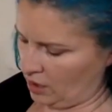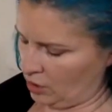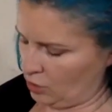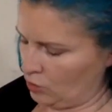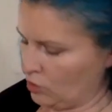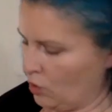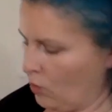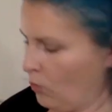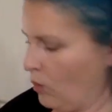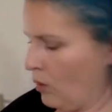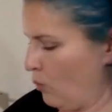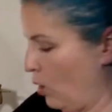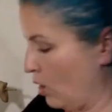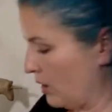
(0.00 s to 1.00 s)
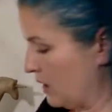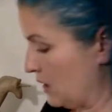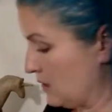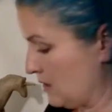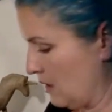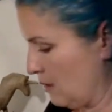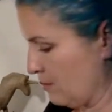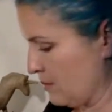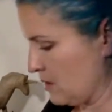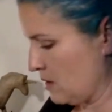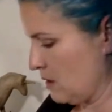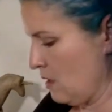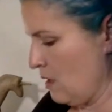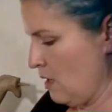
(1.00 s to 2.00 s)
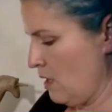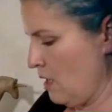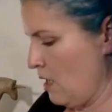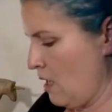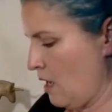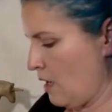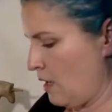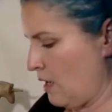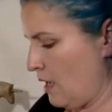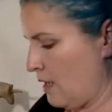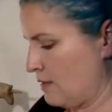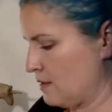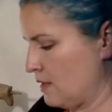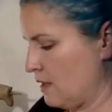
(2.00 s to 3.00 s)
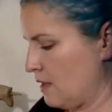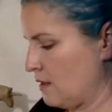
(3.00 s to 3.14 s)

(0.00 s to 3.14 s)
You don't want wonky seams and casings.